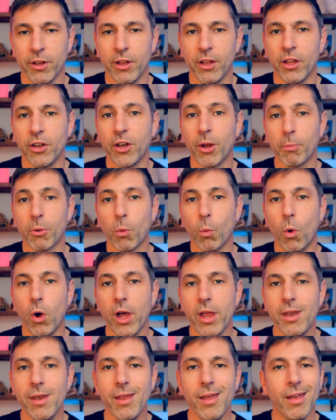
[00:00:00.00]
Number
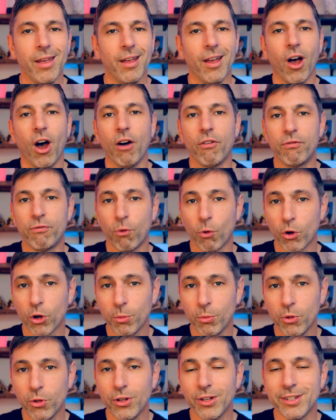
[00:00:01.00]
one,
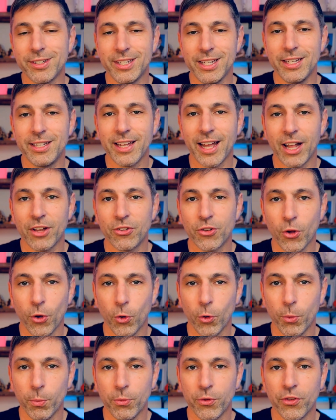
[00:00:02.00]
affordable detached
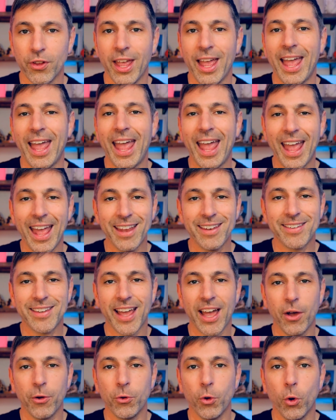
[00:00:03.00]
homes and
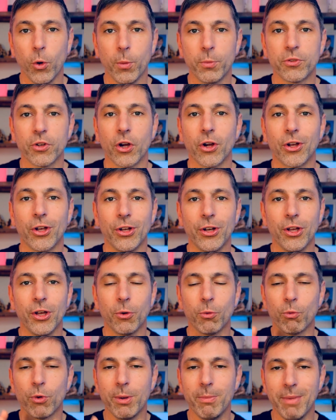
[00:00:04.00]
townhomes are going to
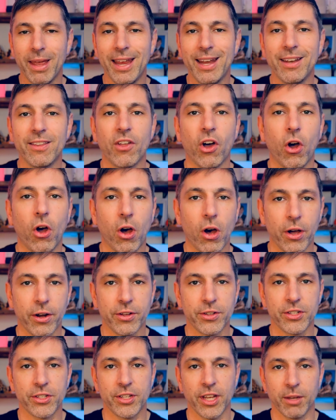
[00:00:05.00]
remain the
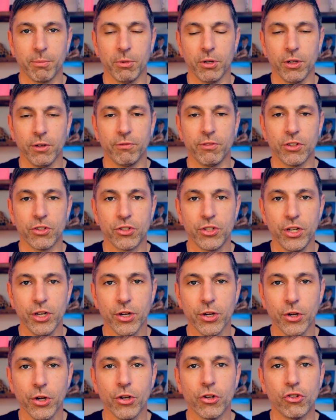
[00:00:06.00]
hottest segment of this
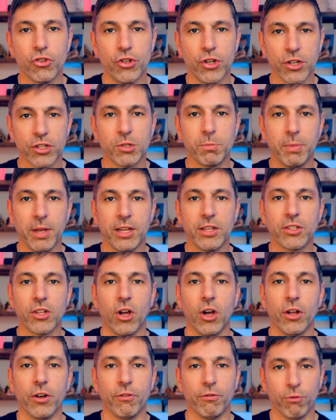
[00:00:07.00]
year just based
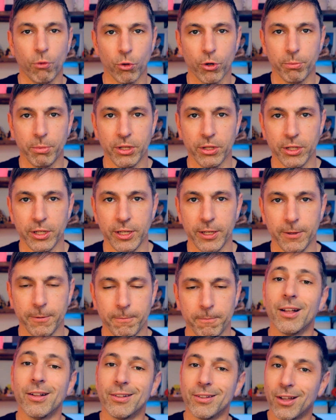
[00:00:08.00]
on affordability.
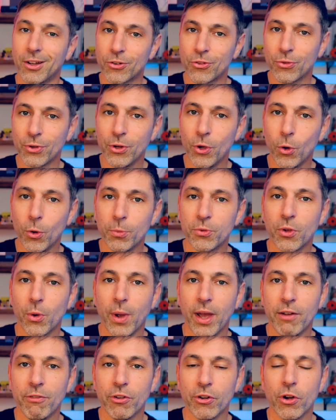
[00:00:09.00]
Luxury homes,
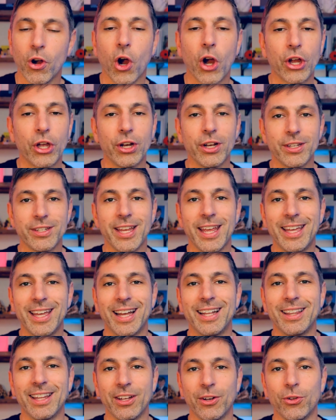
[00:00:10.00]
however, are going to take a
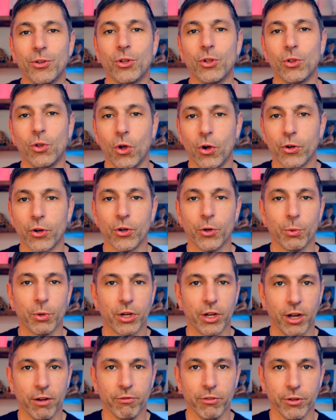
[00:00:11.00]
little longer to
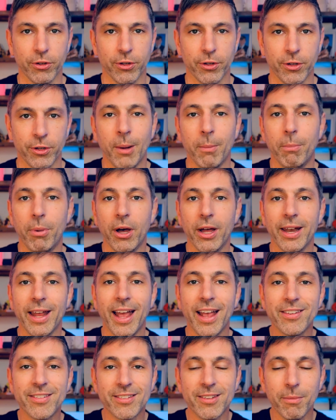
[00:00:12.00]
recover. But
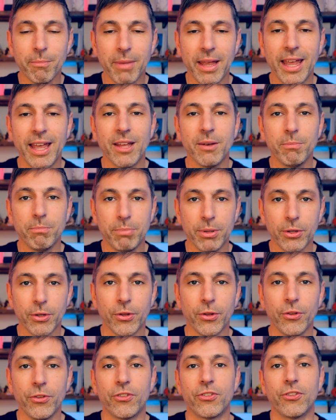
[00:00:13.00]
as demand
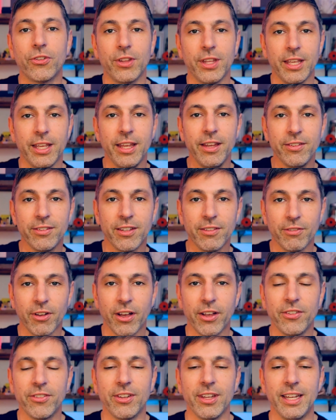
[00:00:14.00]
builds to the east of
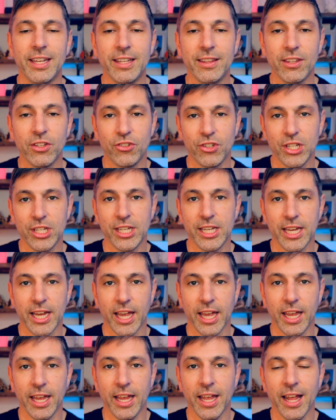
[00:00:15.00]
us in the
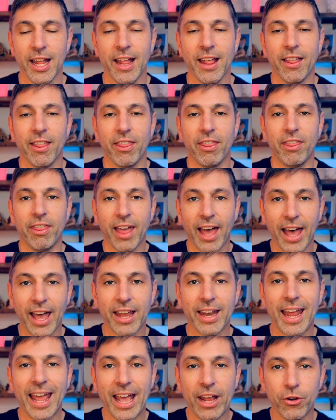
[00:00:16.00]
GTA, that
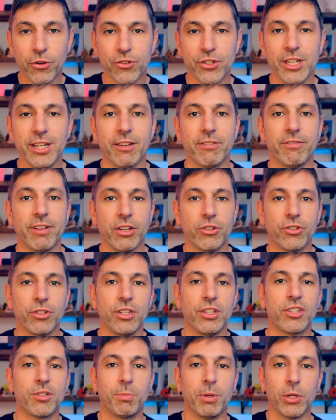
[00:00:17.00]
energy eventually
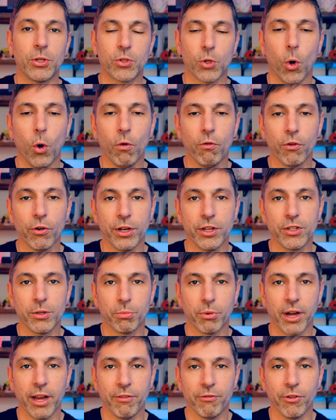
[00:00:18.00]
spills over into
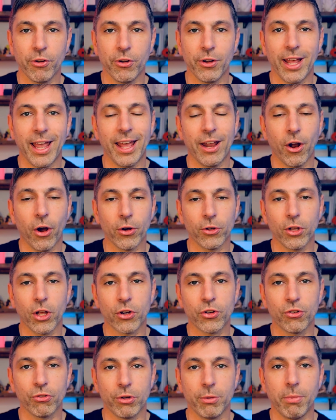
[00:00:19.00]
Brantford and our
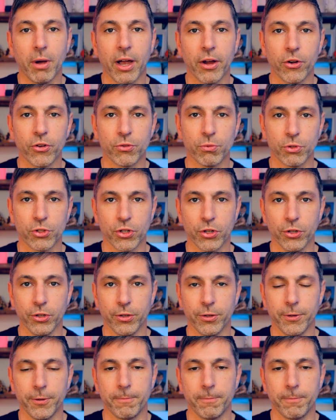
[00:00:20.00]
luxury buyers return.